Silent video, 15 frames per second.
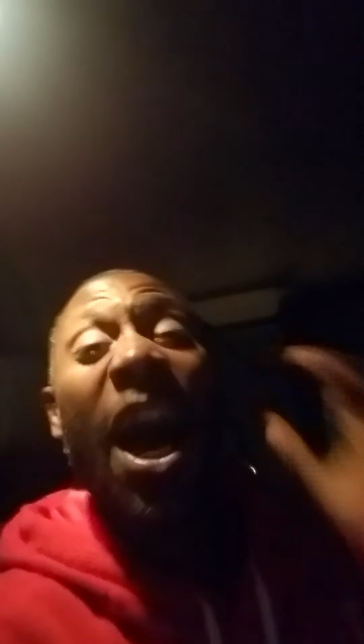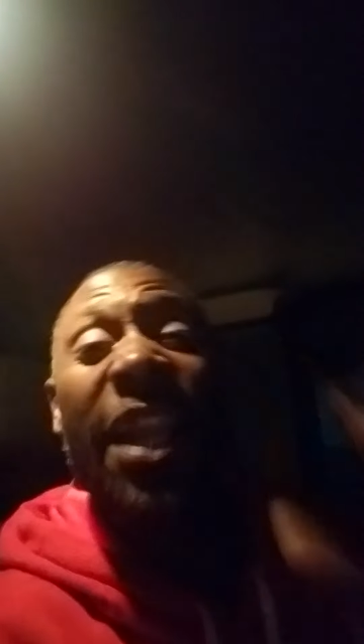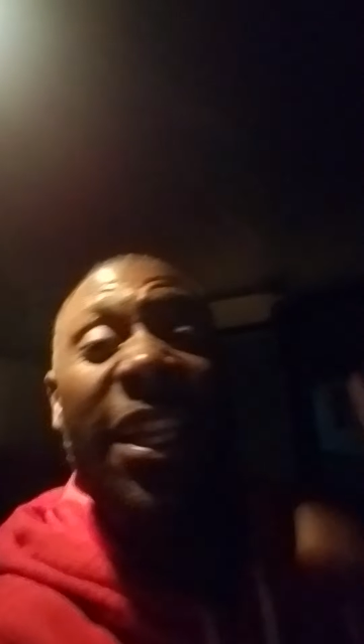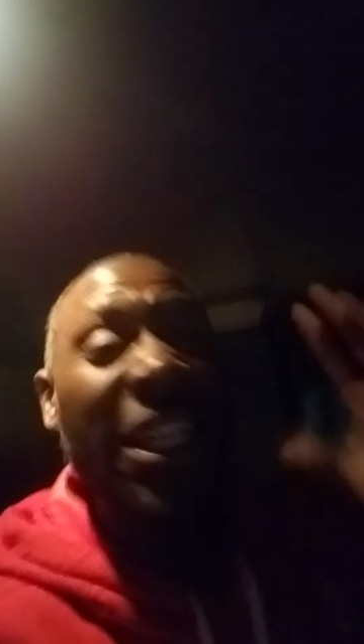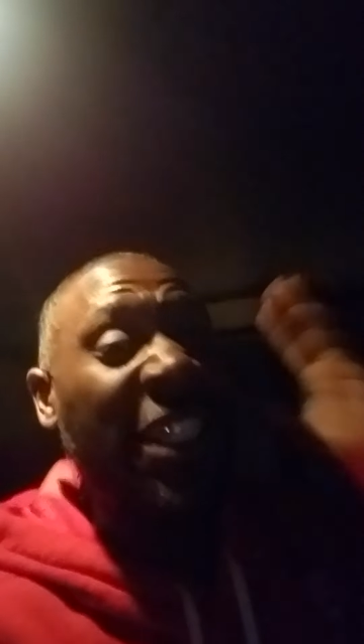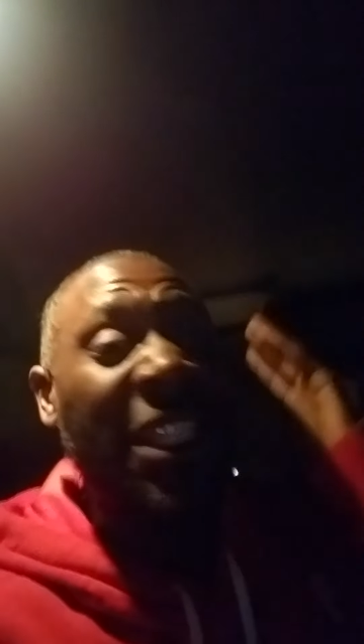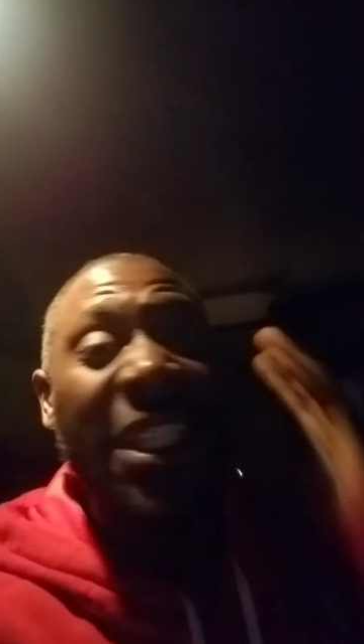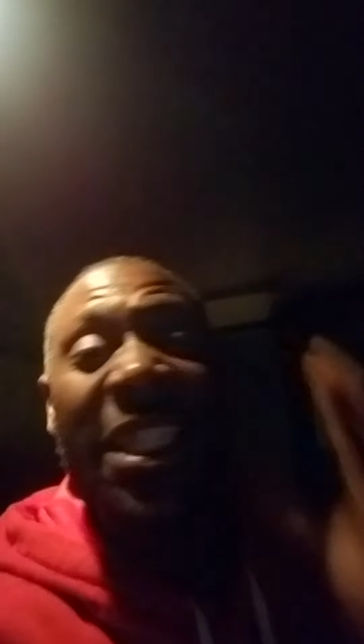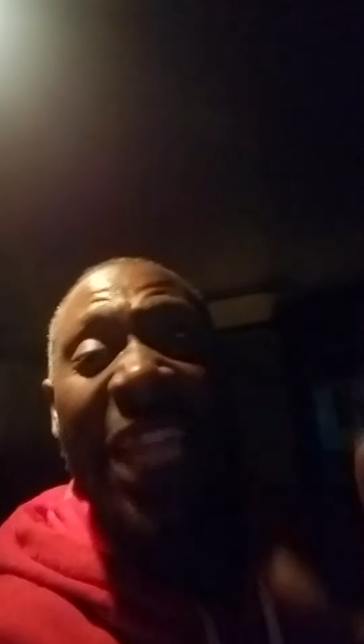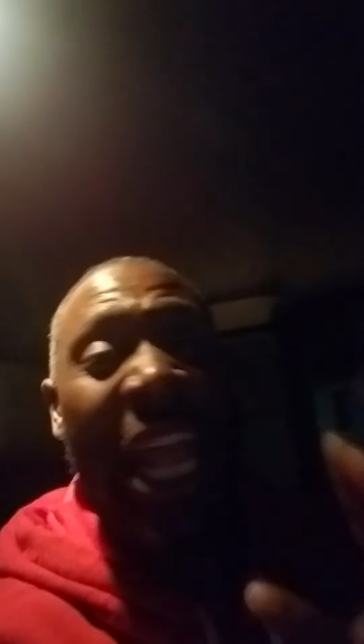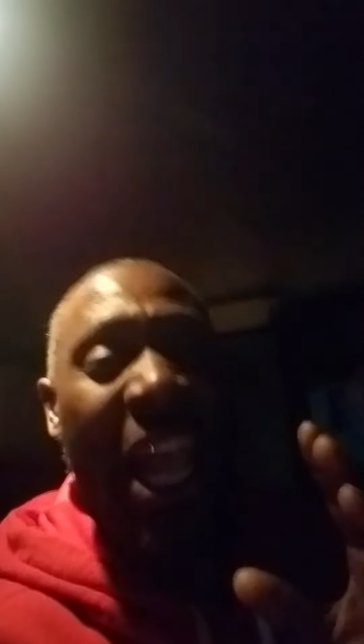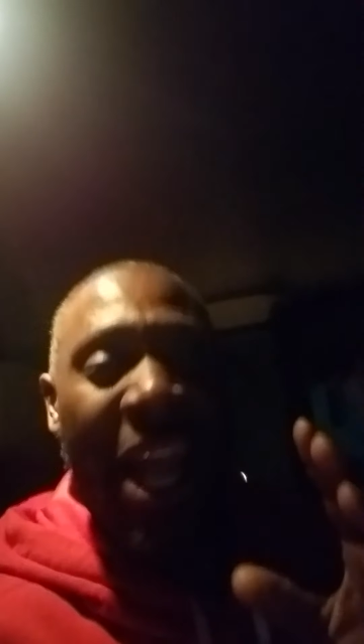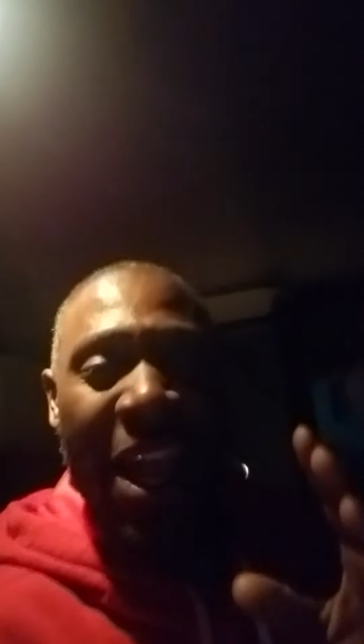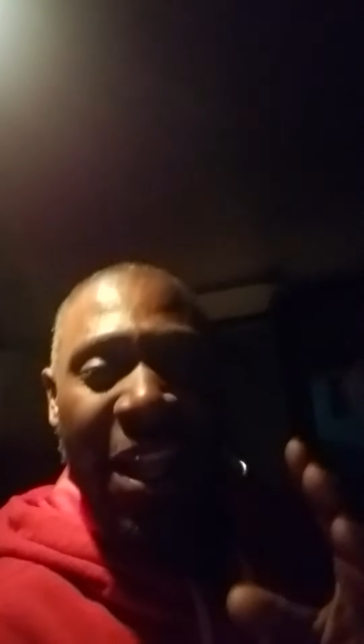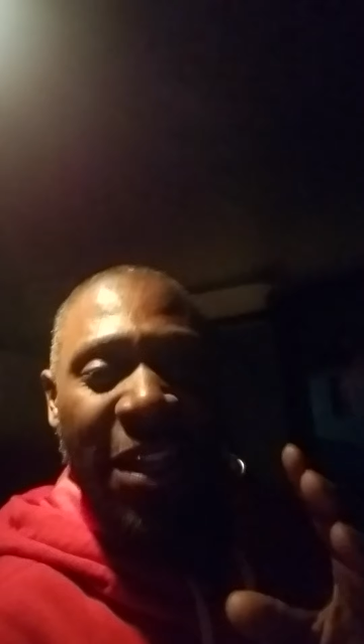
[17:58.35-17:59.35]

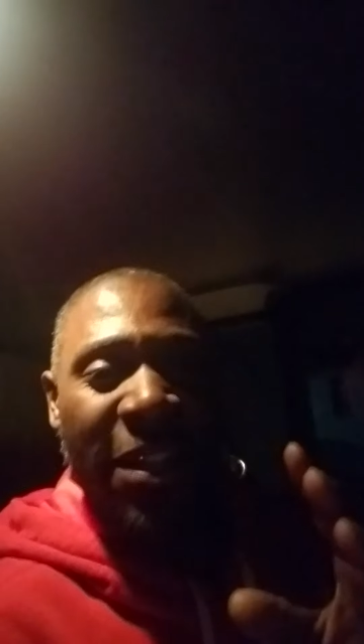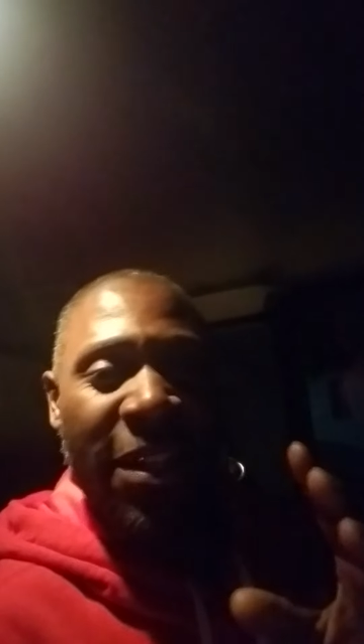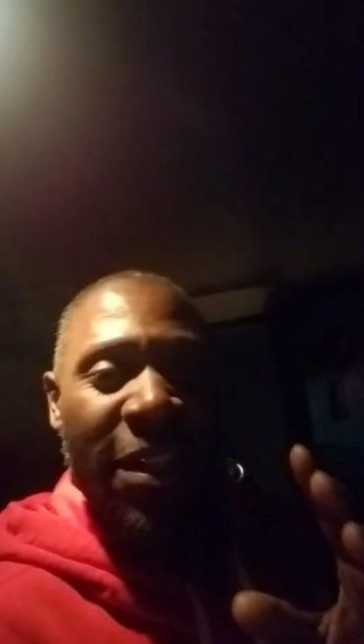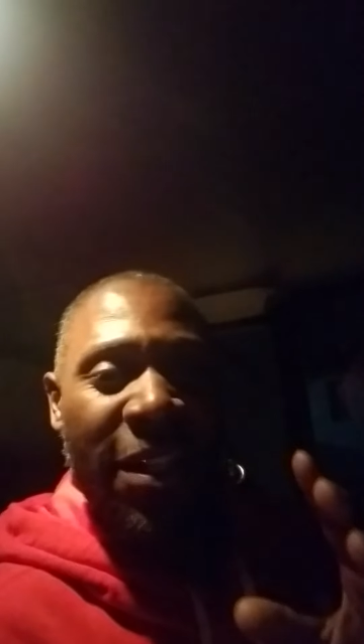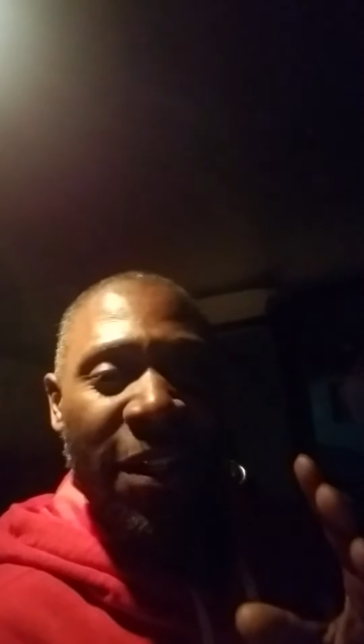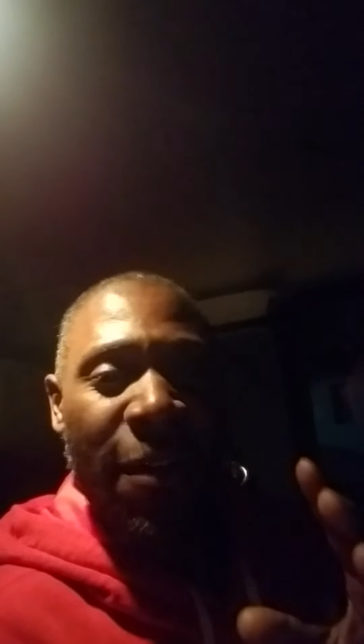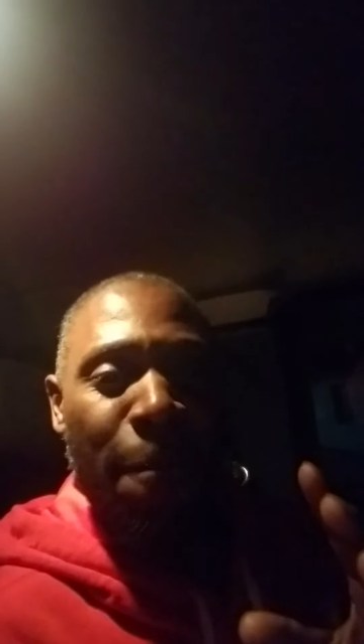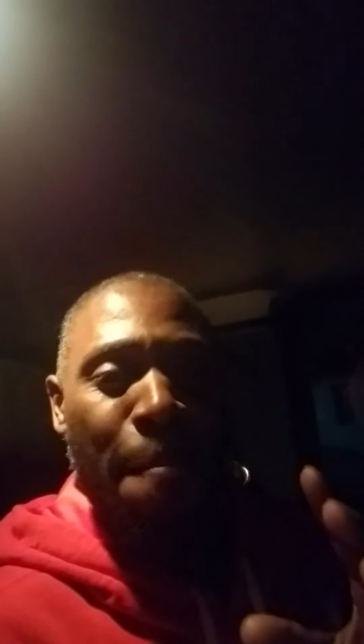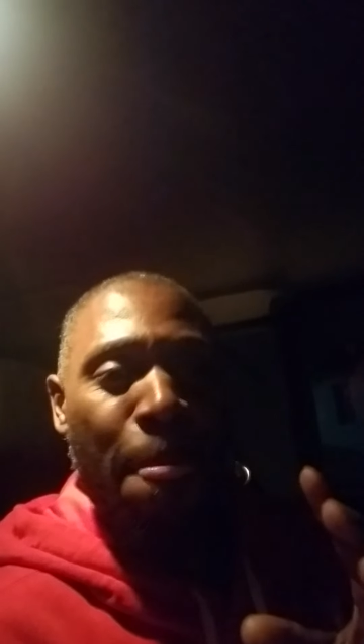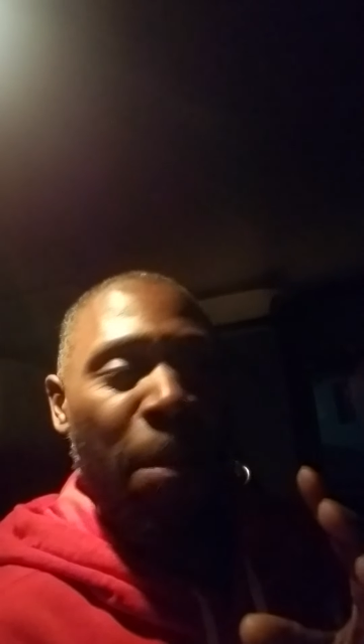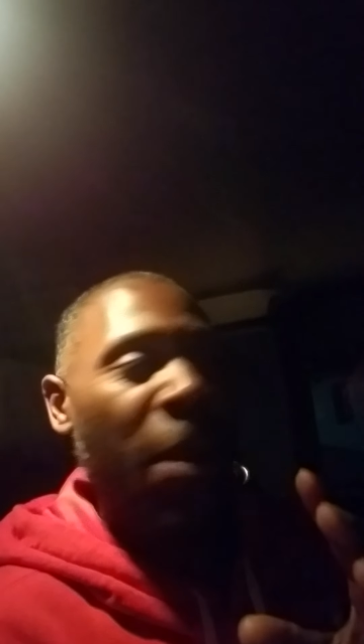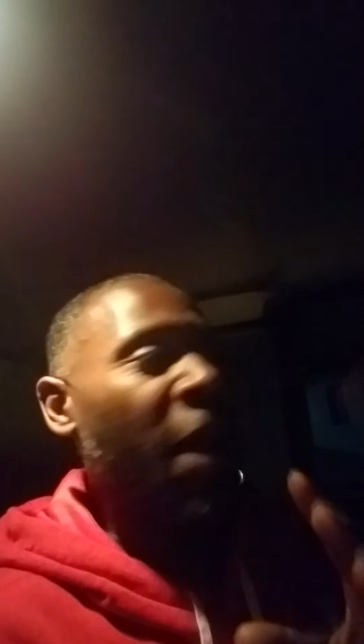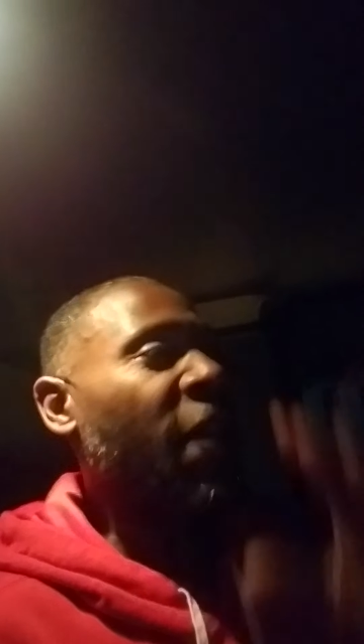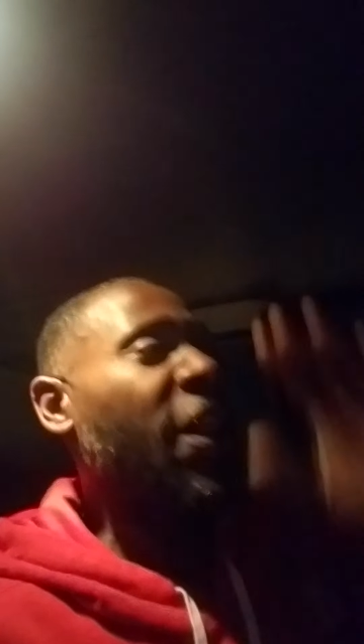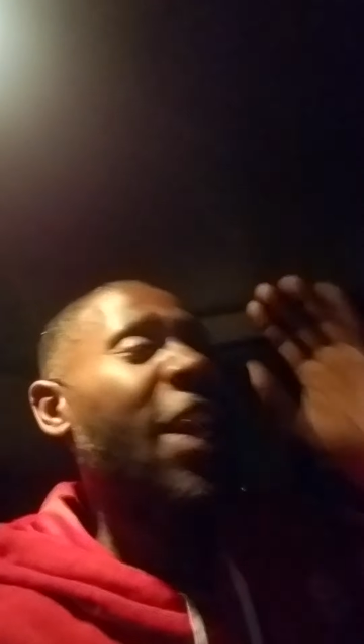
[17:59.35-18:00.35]
understand
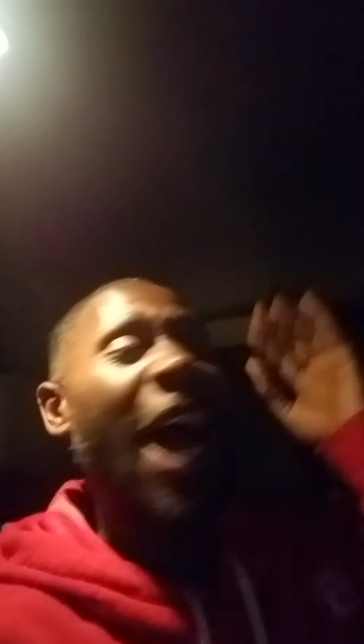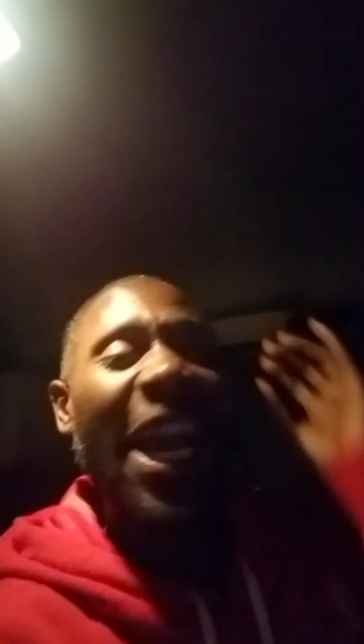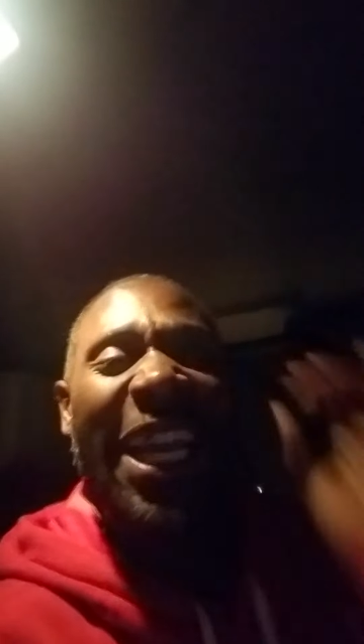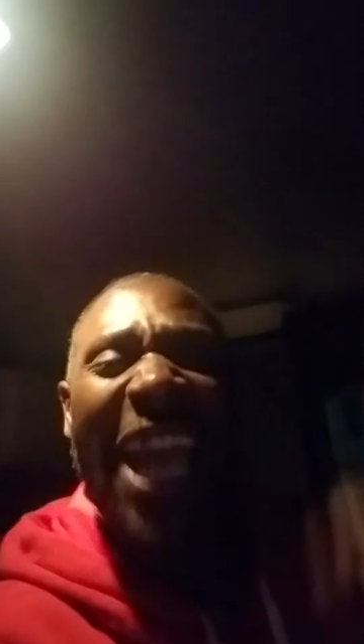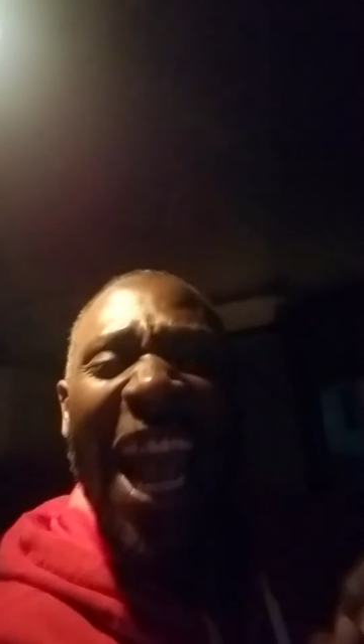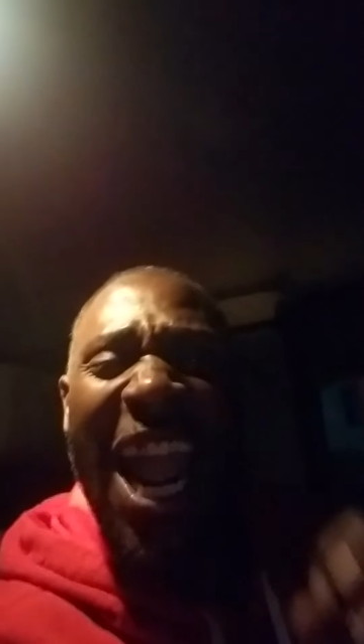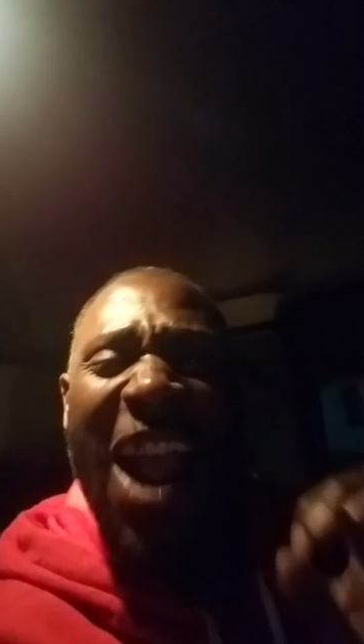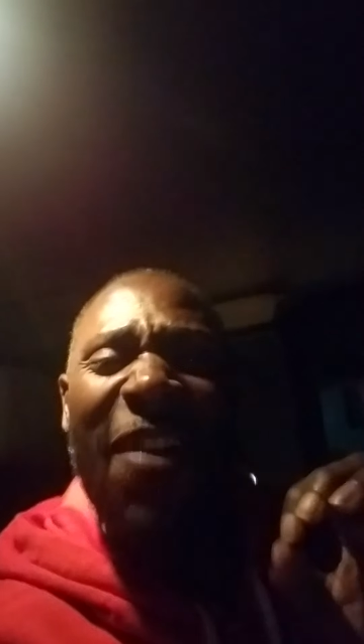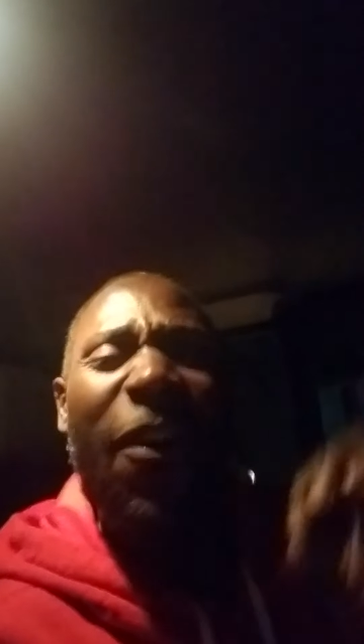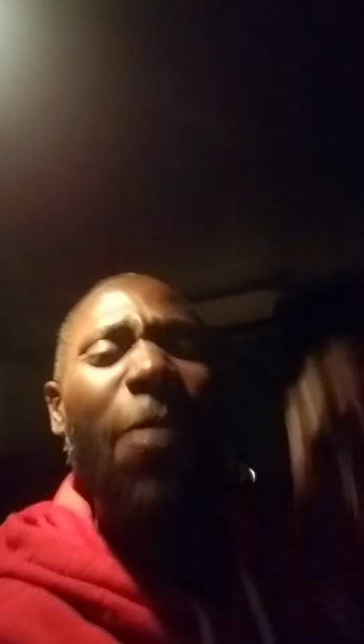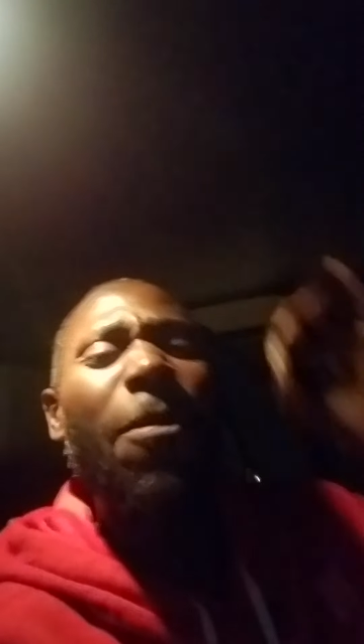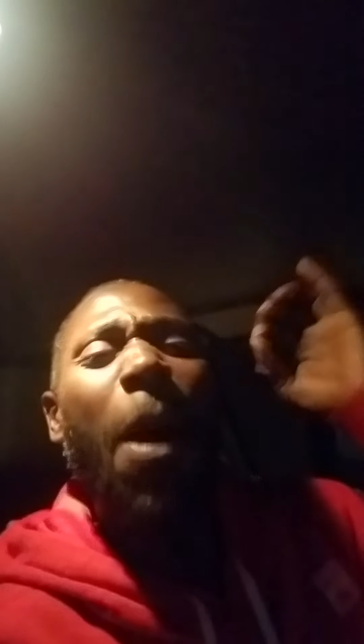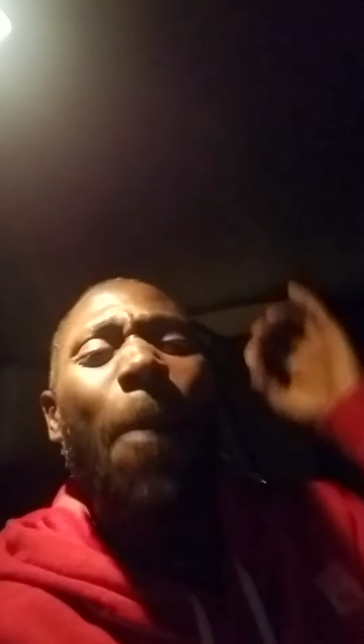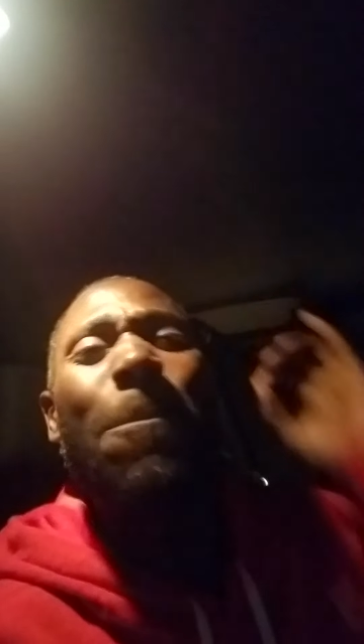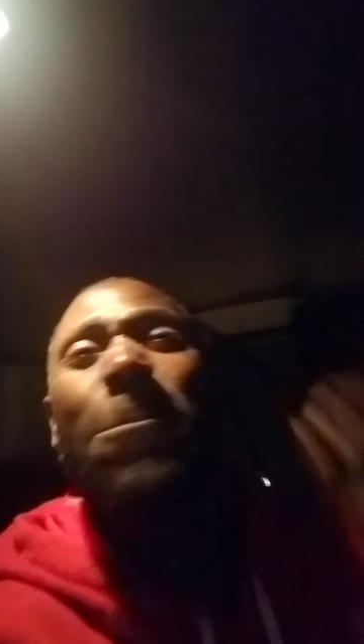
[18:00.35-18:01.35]
that I came from
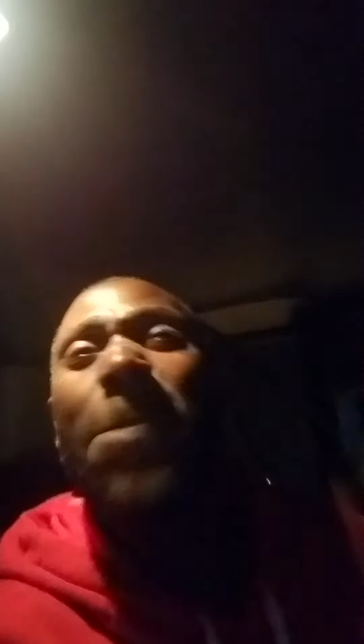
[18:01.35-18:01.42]
a